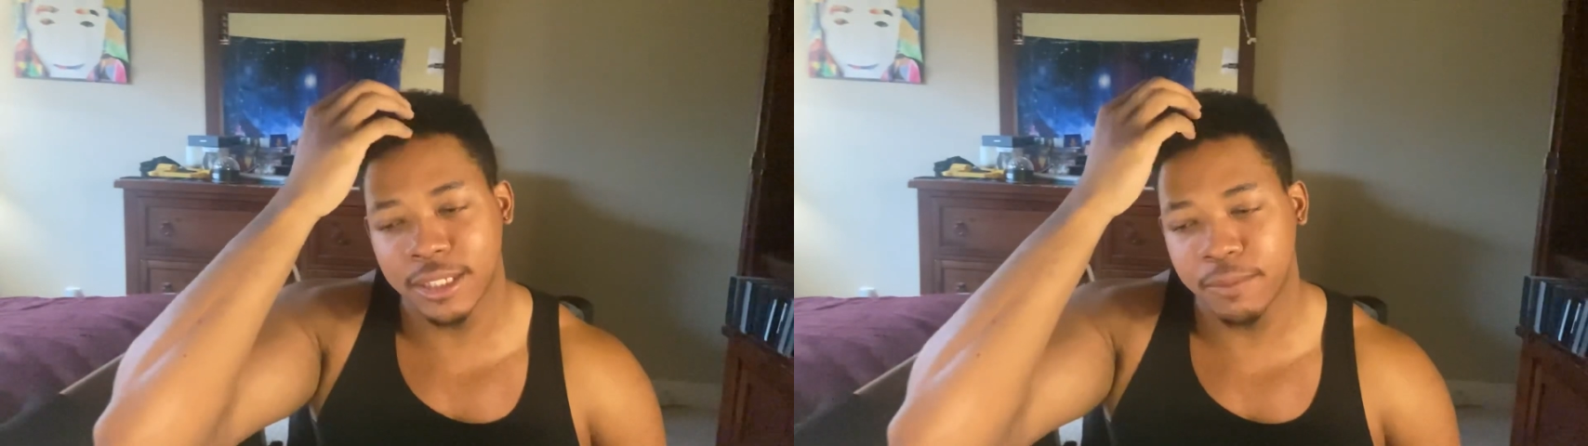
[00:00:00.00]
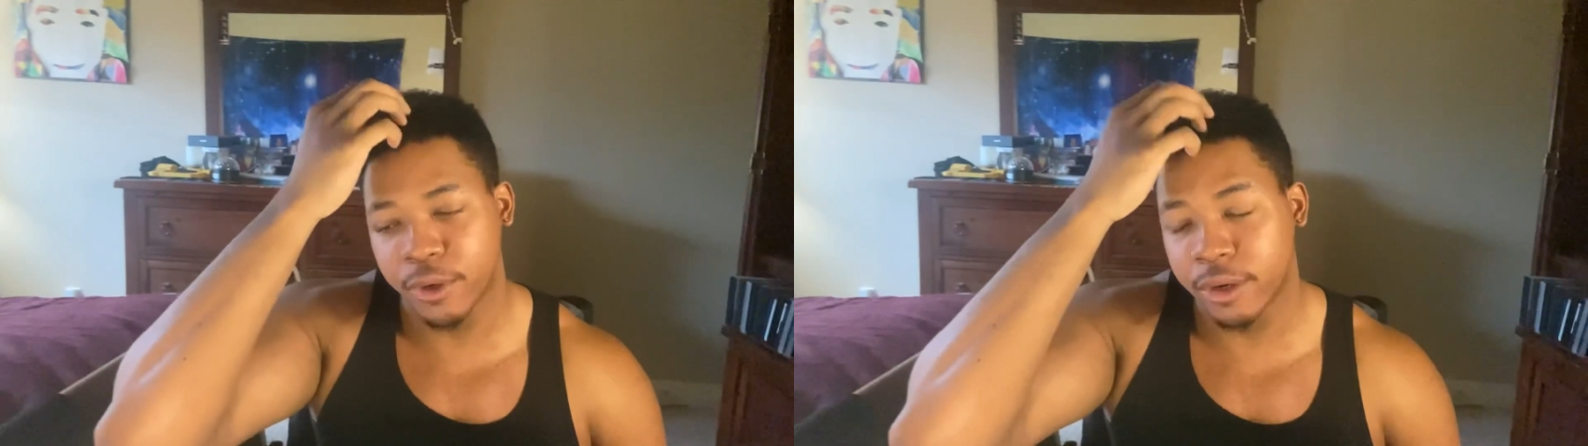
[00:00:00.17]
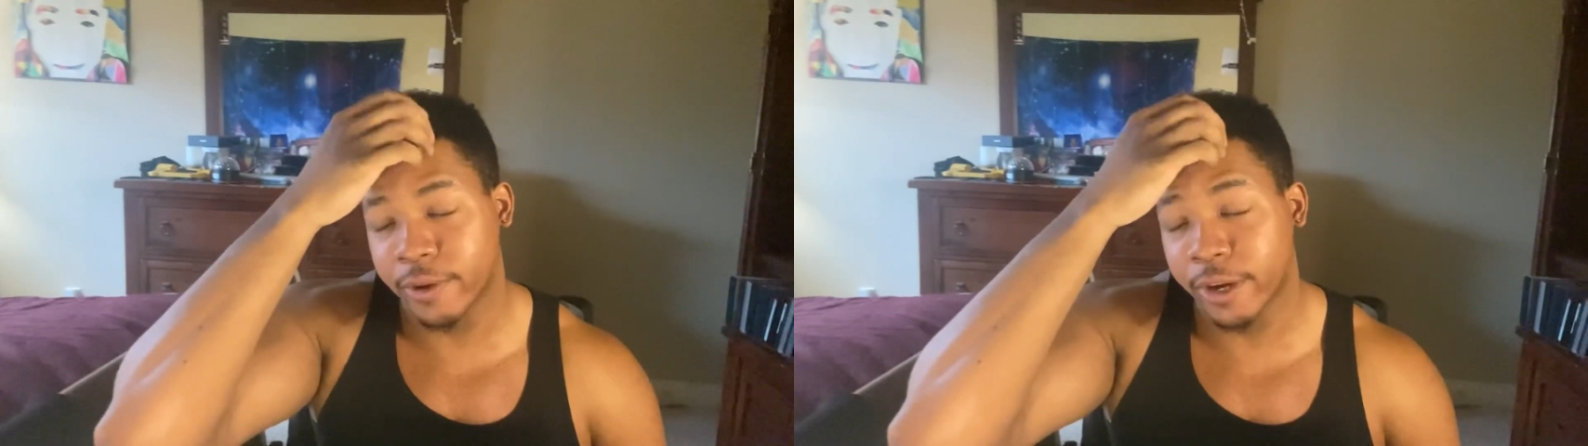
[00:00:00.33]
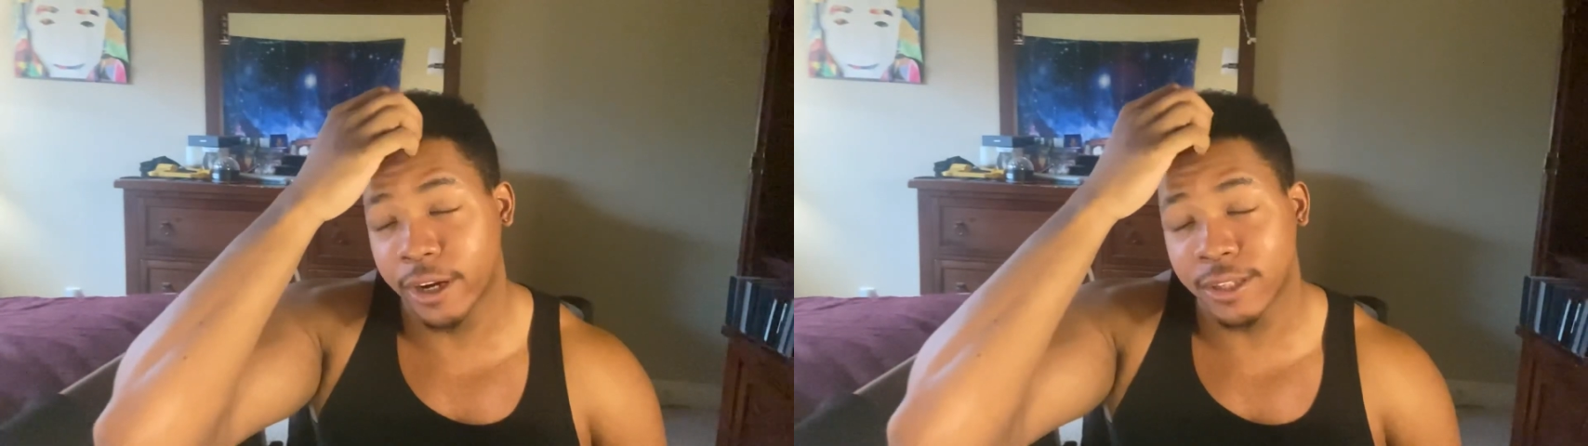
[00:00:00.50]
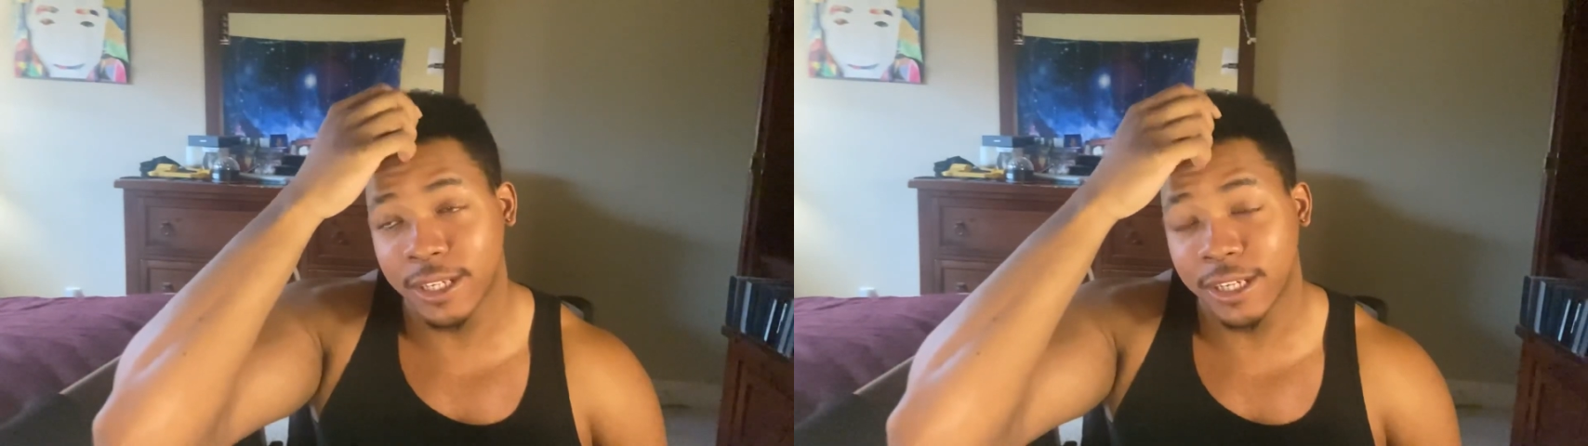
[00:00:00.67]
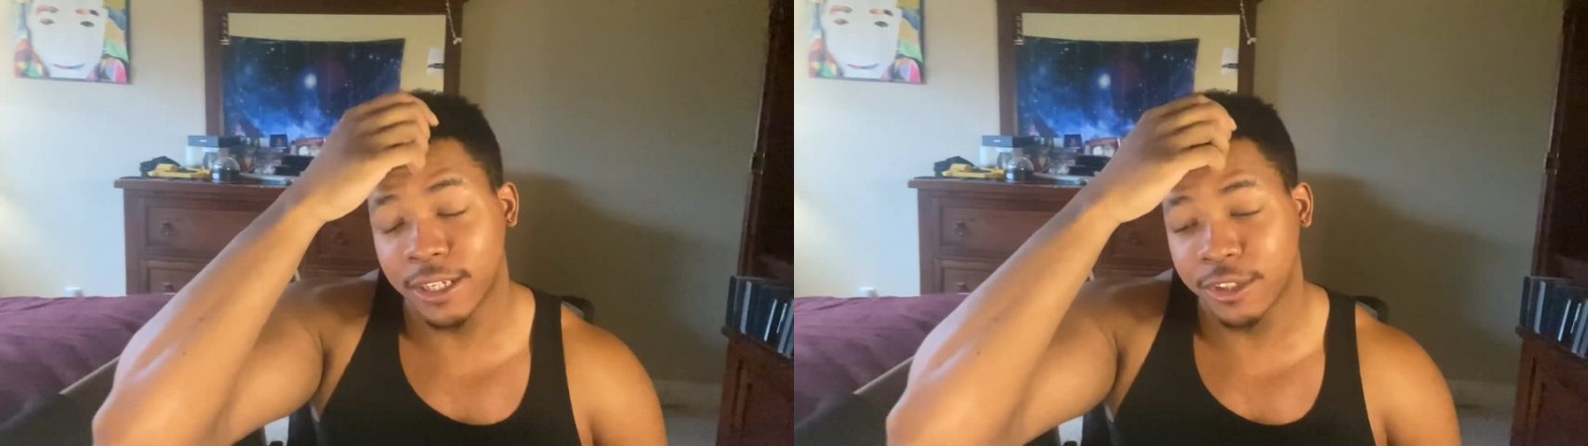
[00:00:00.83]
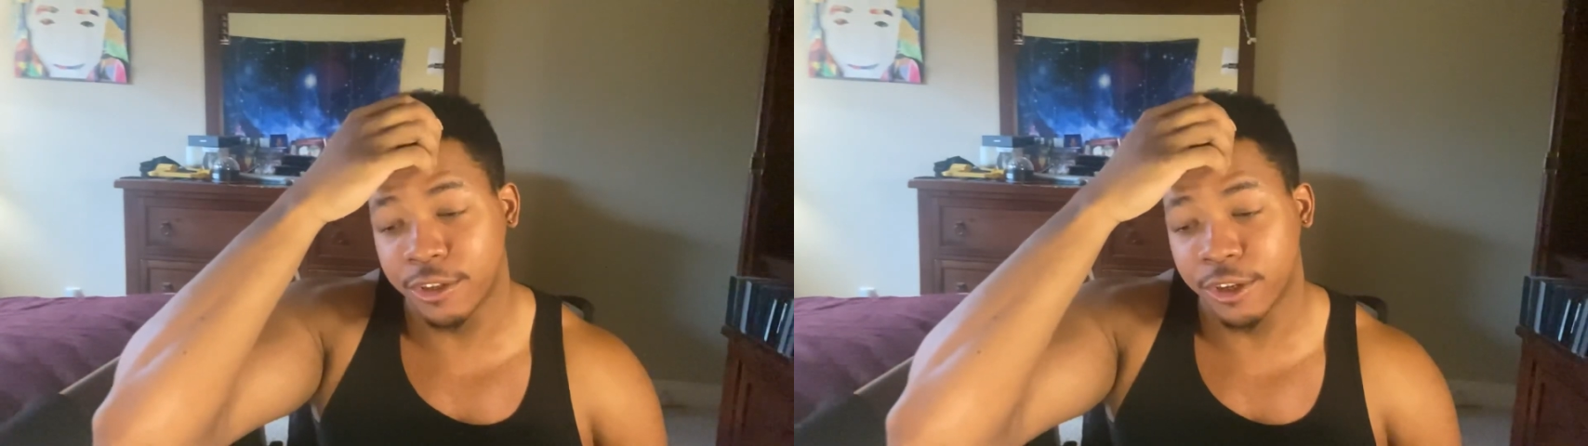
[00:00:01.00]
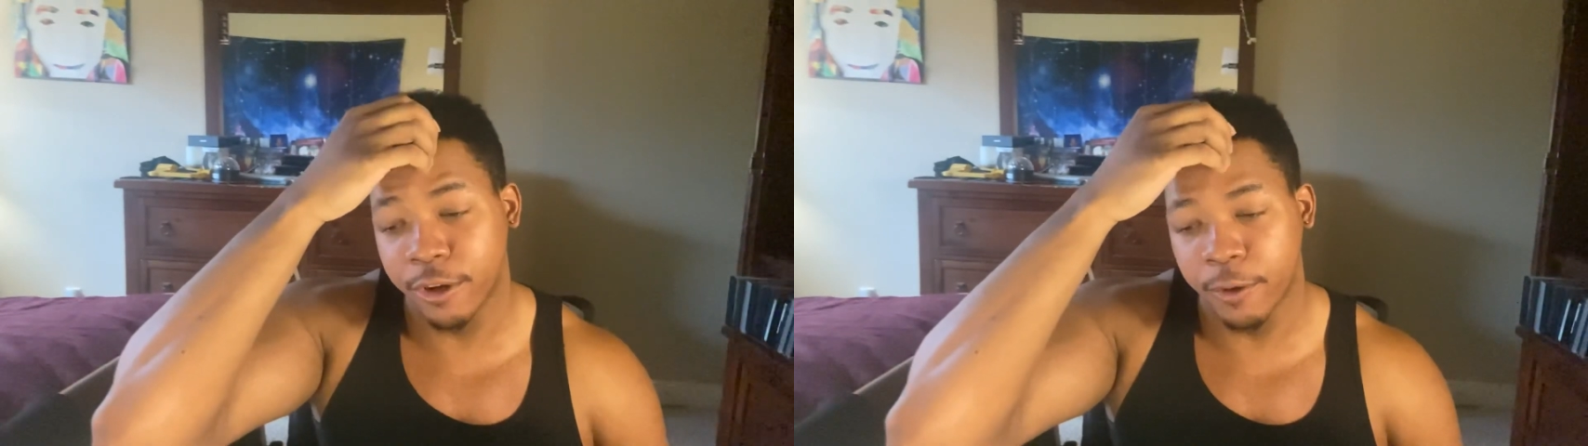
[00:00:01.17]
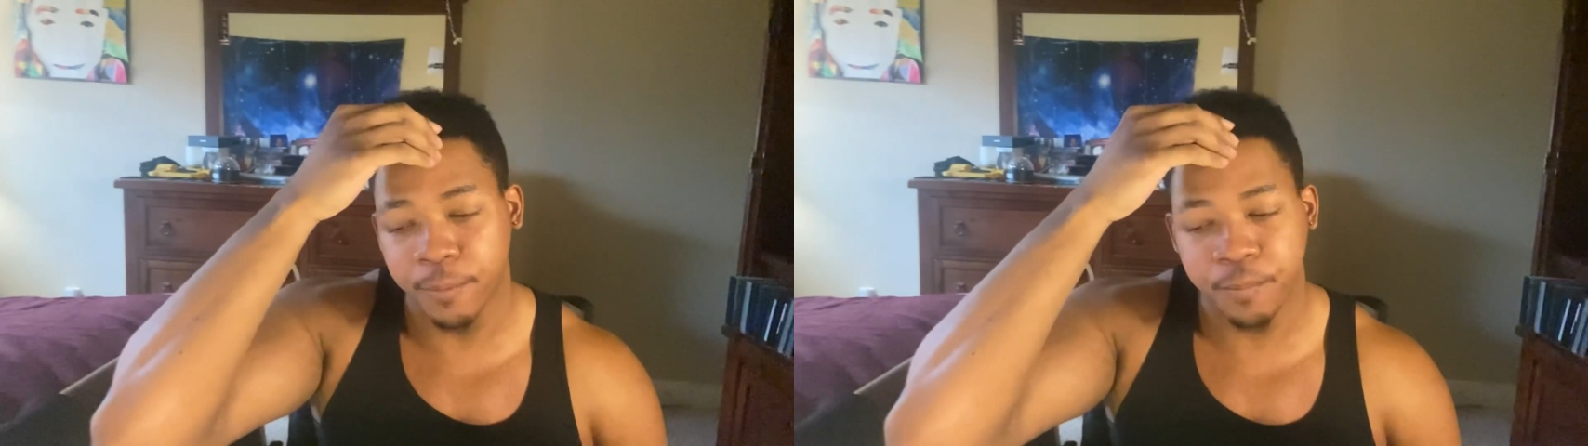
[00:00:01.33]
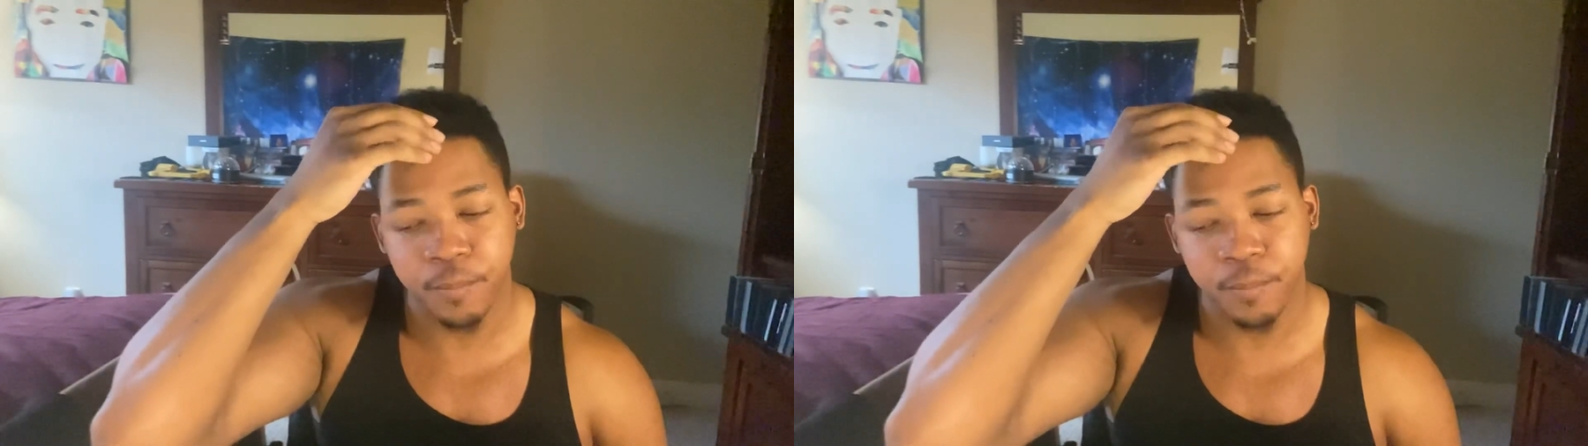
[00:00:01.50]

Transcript: in Puerto Vallarta, you know,